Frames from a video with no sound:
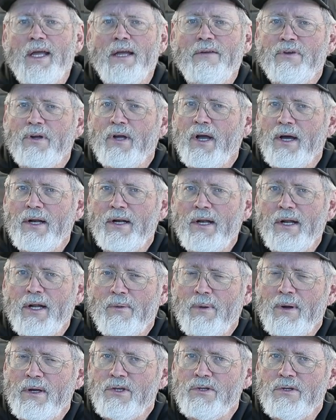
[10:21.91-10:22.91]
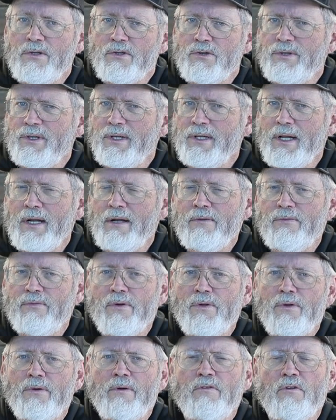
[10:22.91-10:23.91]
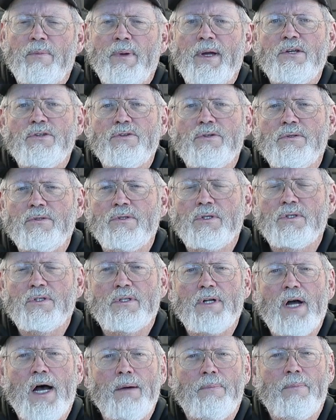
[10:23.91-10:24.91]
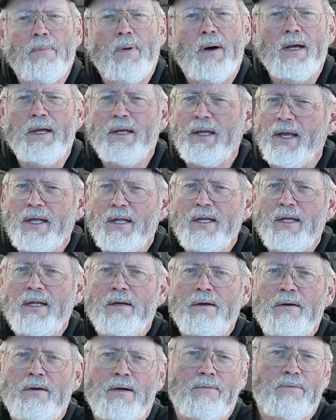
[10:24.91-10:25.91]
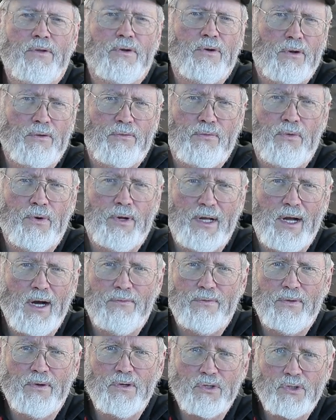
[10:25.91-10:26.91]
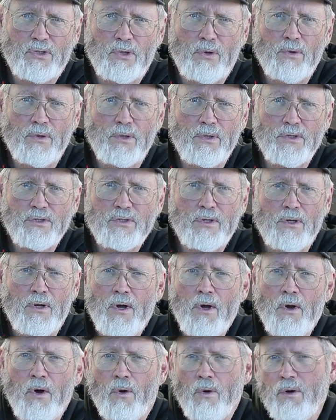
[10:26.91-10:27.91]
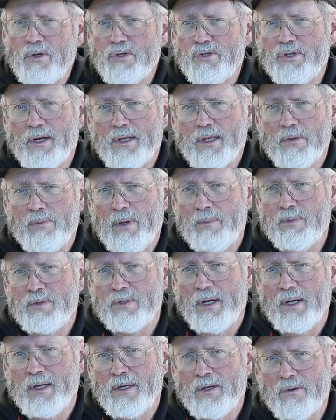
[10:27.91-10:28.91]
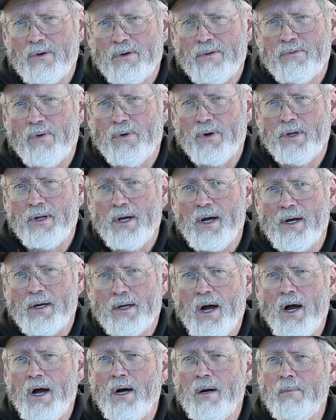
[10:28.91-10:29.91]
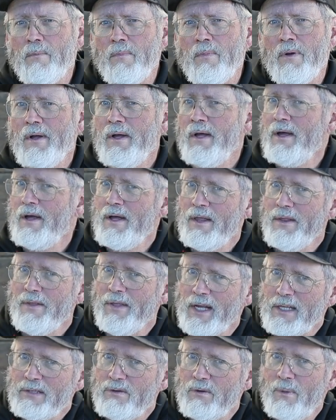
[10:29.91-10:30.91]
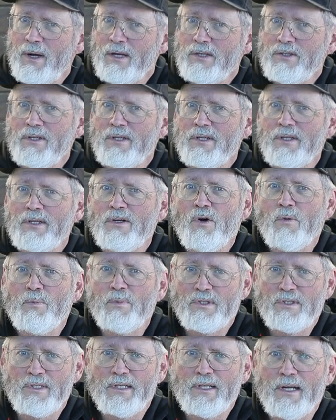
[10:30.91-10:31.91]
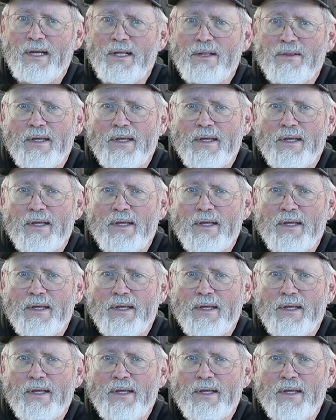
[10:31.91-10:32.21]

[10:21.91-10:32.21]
If you have got any questions or need any further information, just stop by any of the North 40 Outfitter stores or check the website at north40.com. Thanks for watching and hope to see you again.